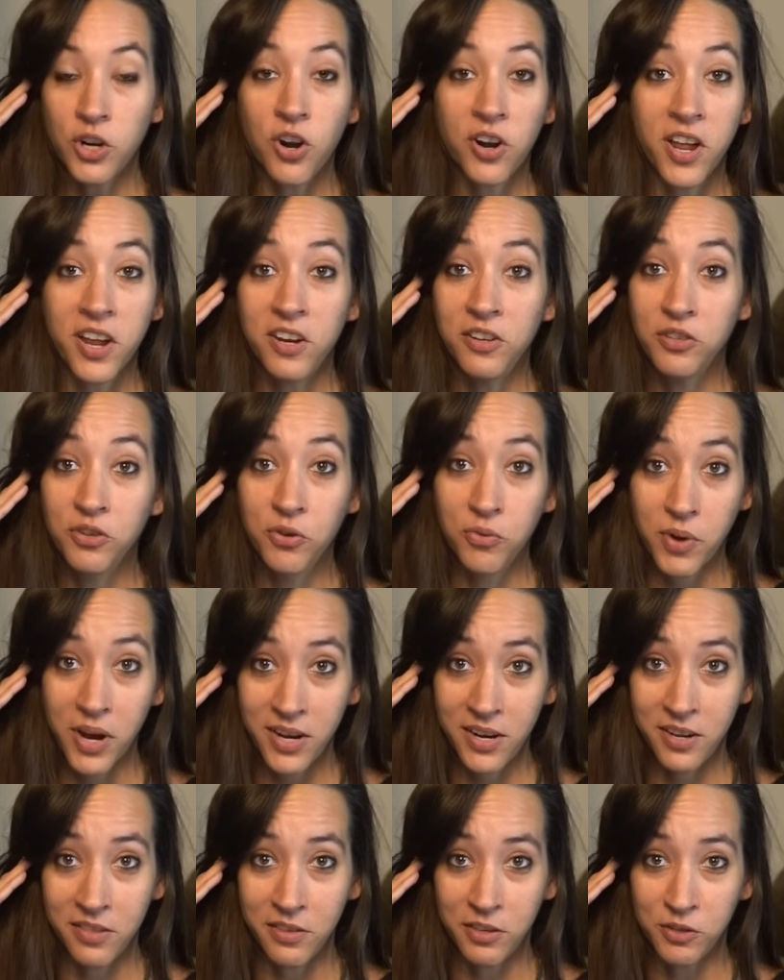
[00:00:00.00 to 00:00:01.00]
Harnett is
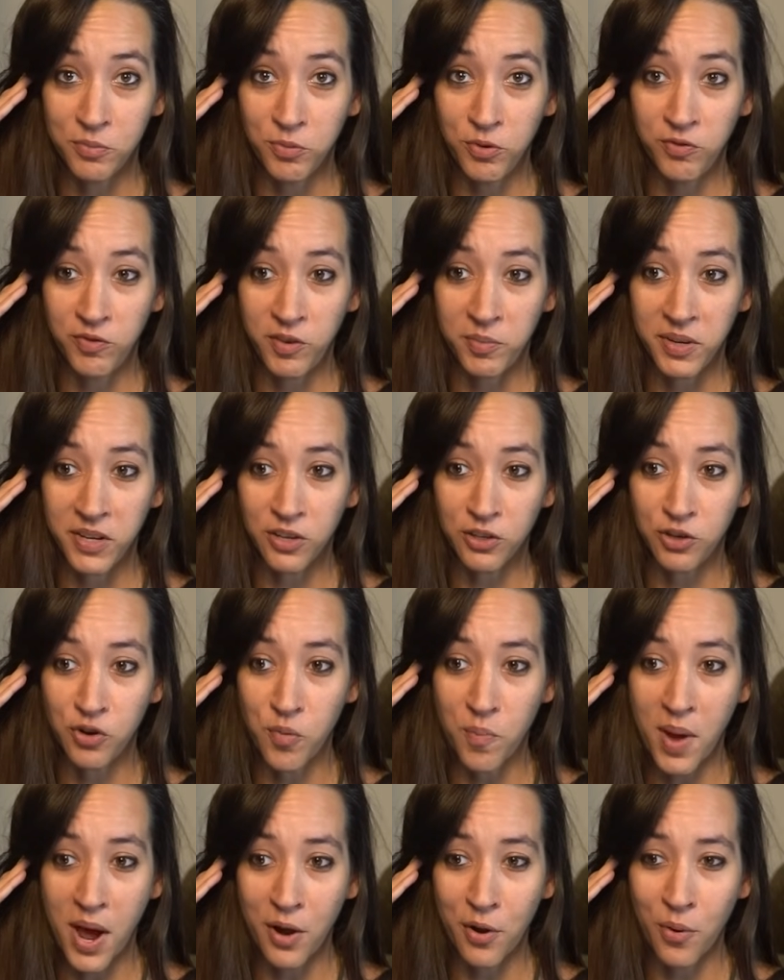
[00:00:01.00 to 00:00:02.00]
great in this movie because no
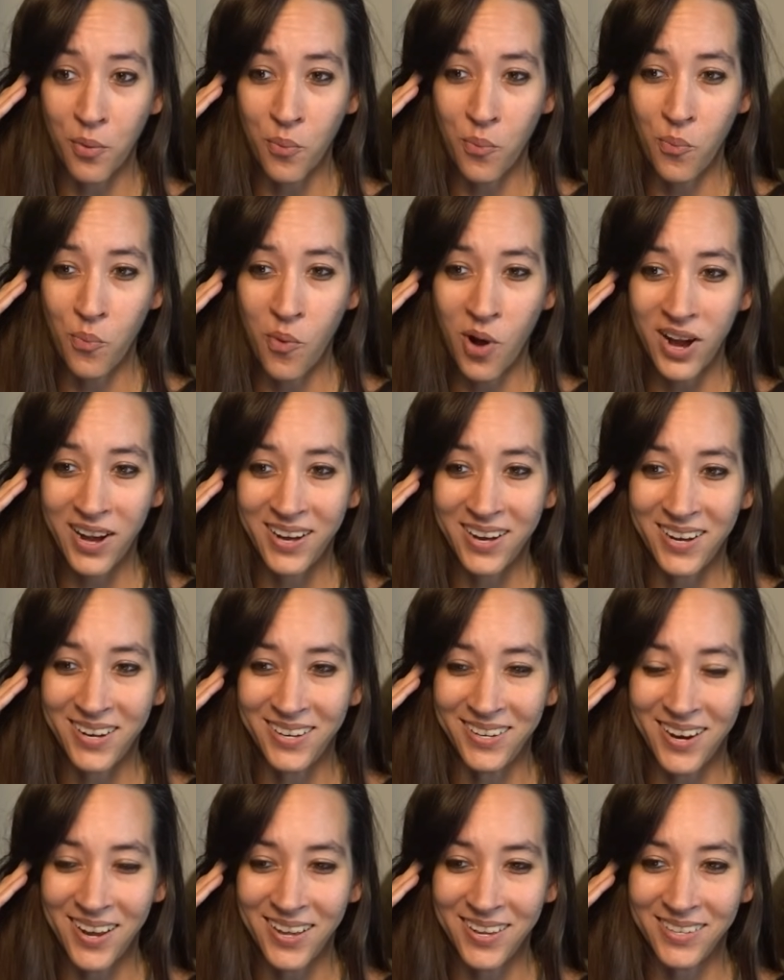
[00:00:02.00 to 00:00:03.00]
matter what he
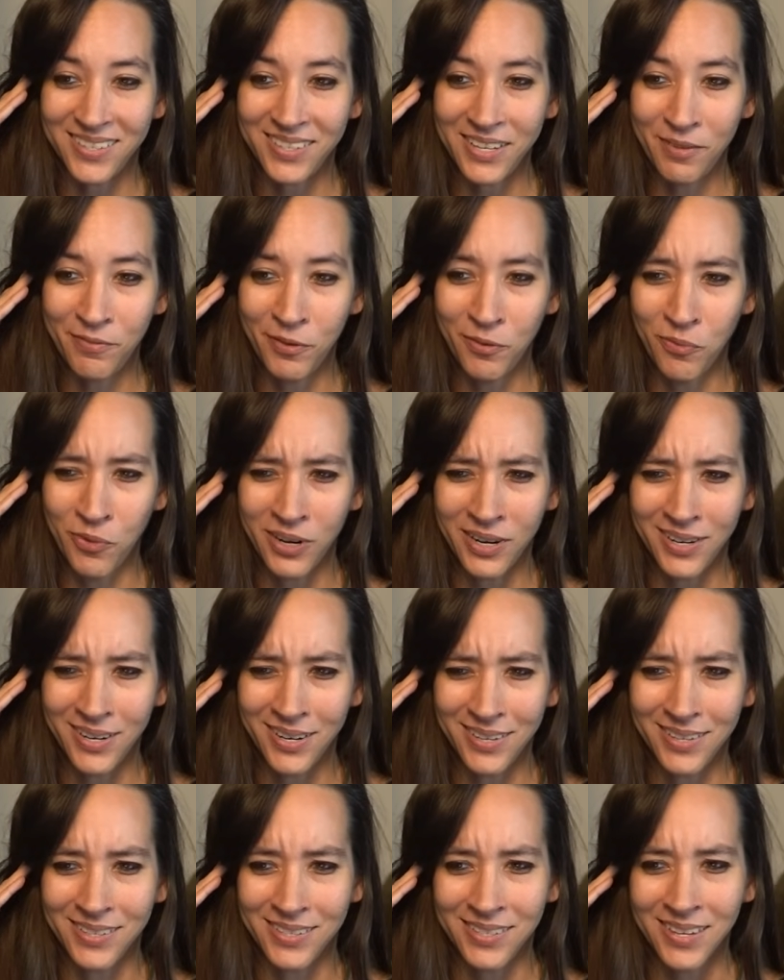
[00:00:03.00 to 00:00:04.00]
does, even when it
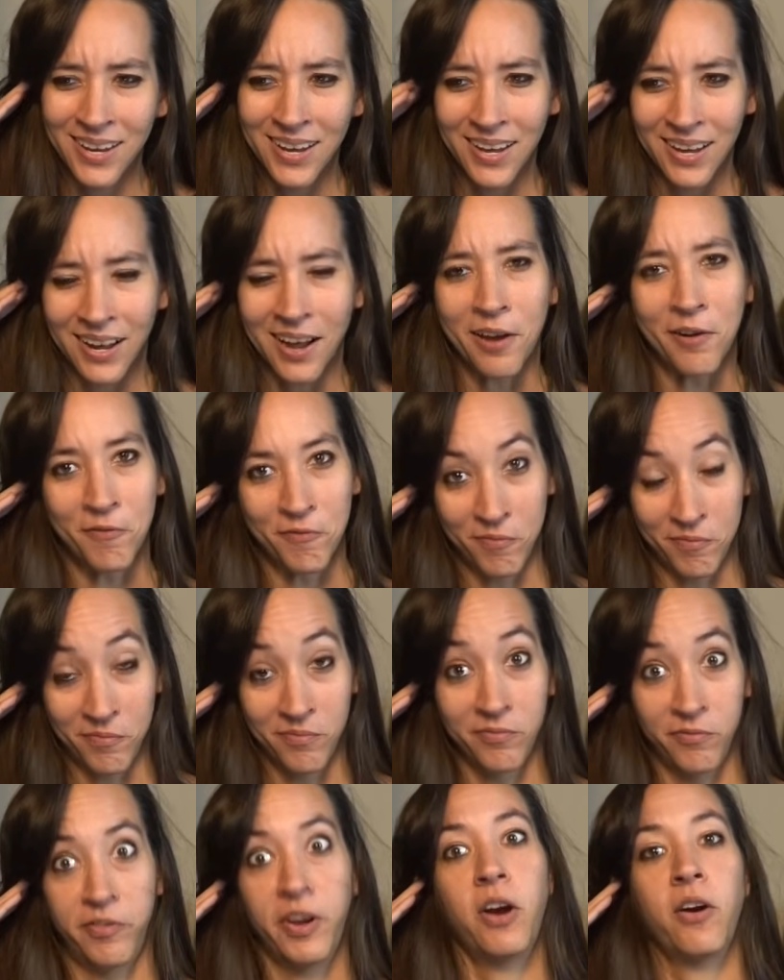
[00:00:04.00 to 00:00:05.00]
is kind of
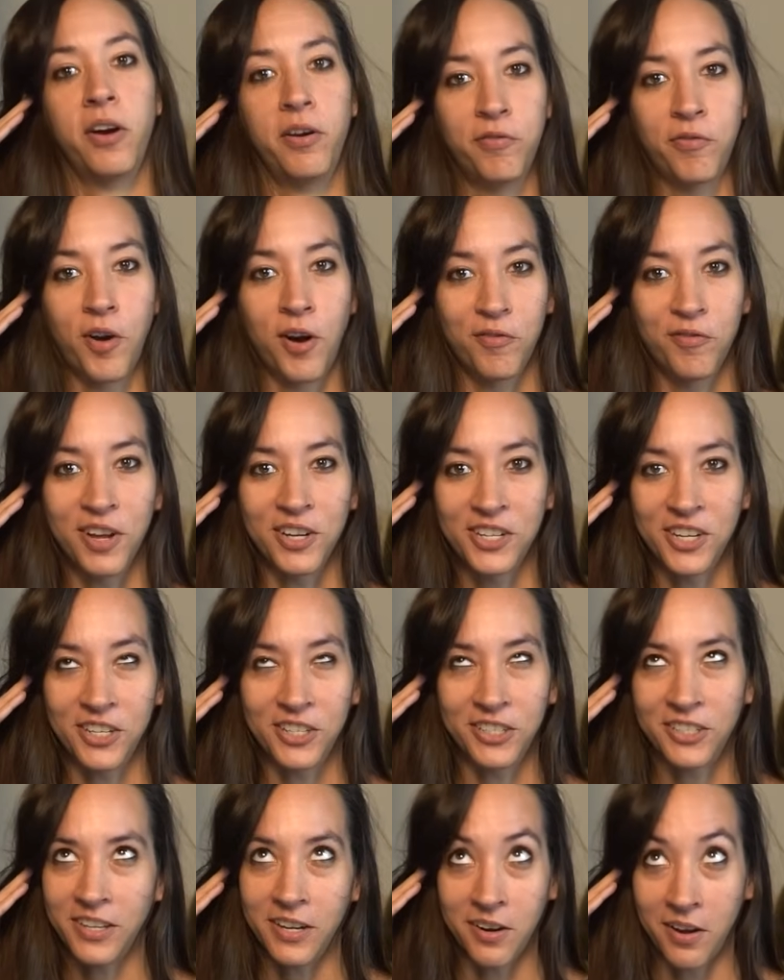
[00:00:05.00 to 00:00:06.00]
very far-fetched, I
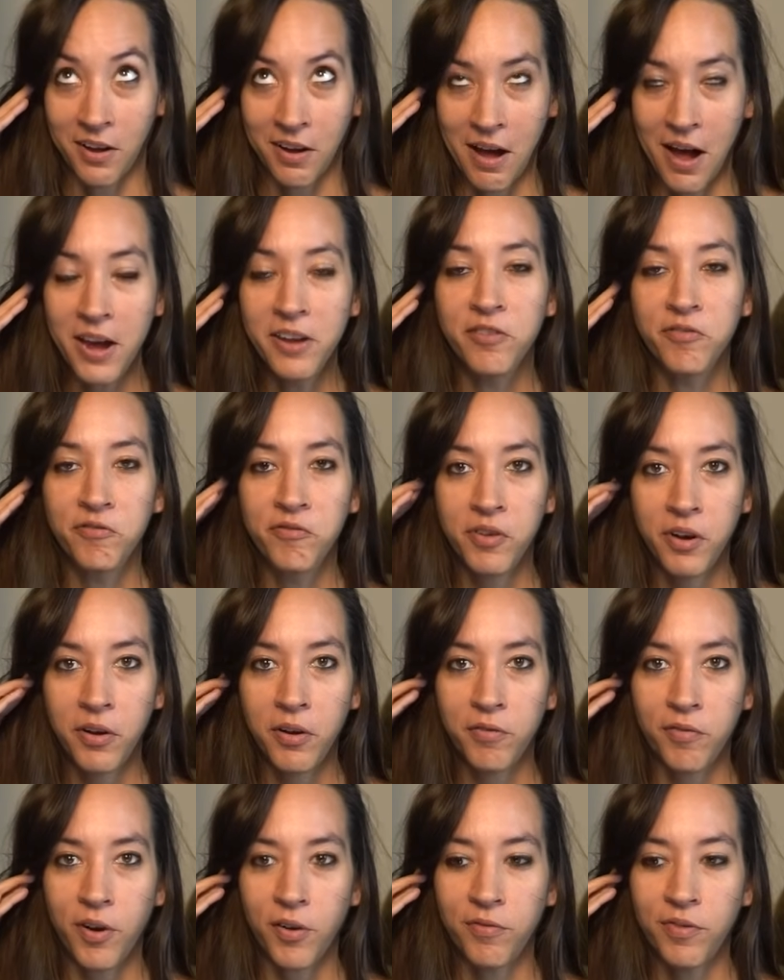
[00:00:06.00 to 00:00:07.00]
should say, not kind of, very
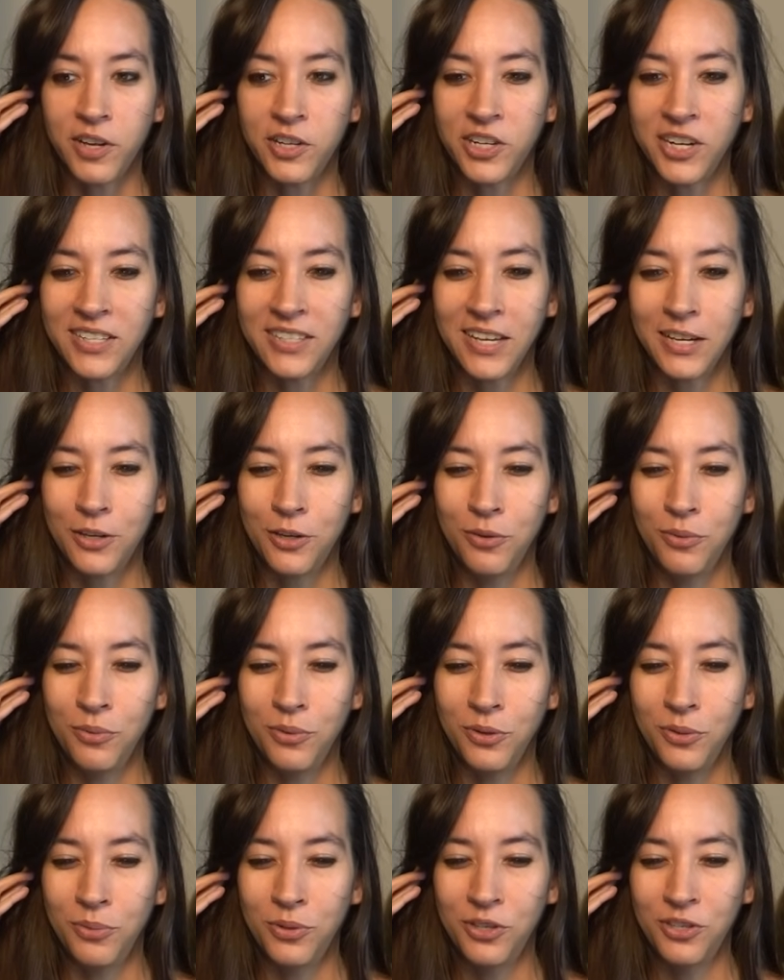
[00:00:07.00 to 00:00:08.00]
far-fetched, it's like
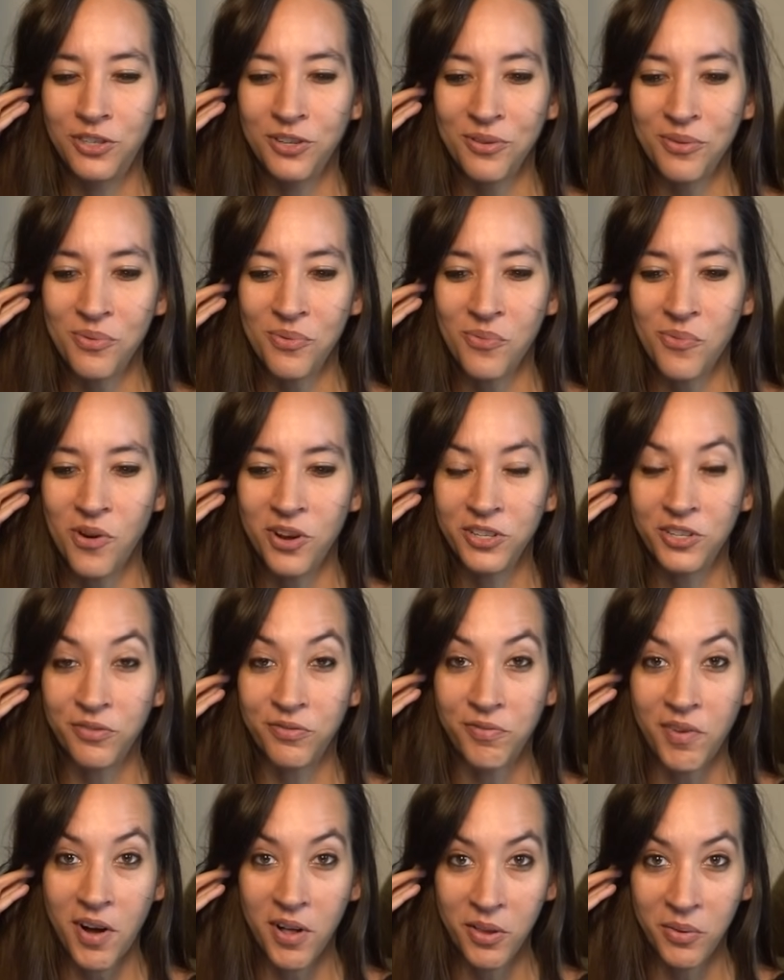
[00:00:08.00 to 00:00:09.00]
you still want to
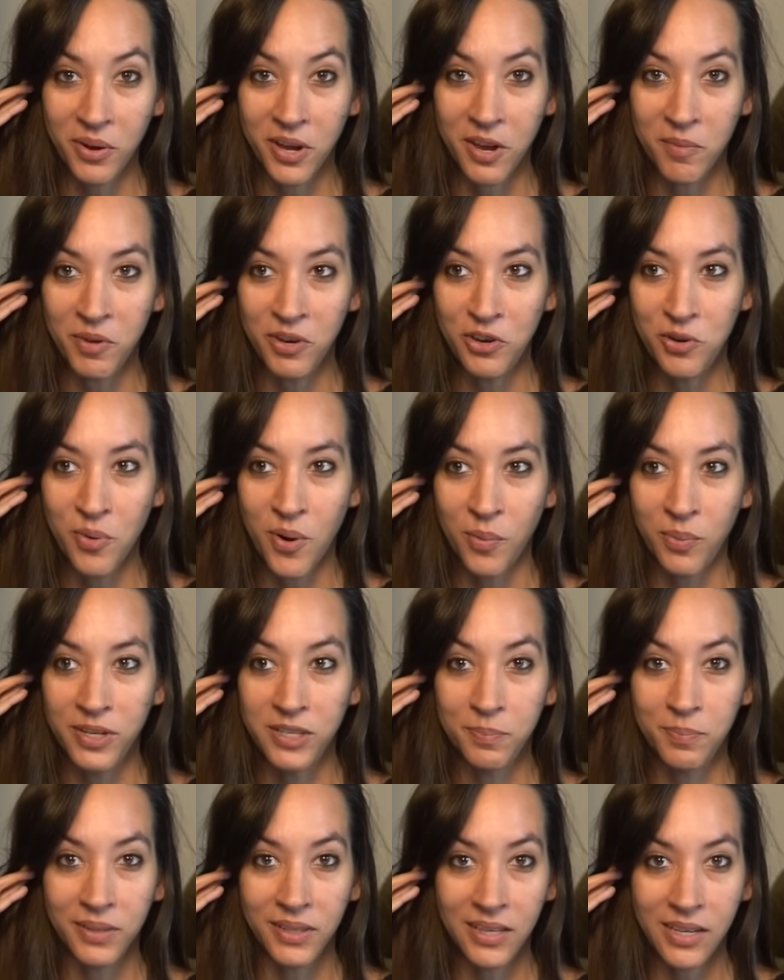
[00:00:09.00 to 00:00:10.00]
follow him and you
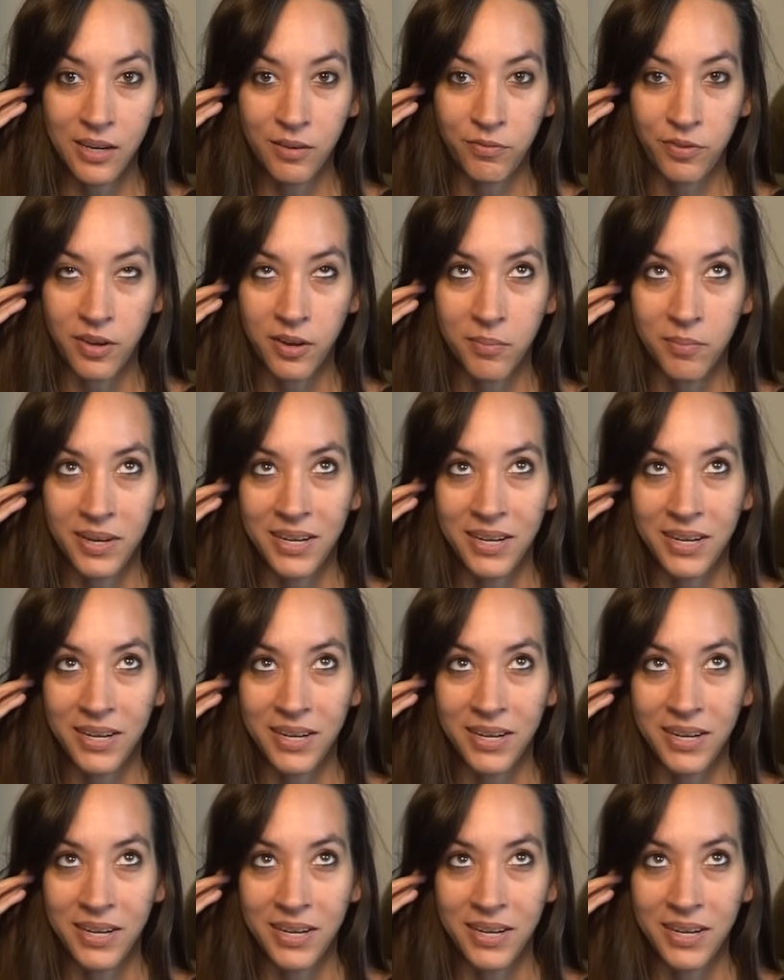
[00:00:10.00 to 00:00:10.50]
always believe him.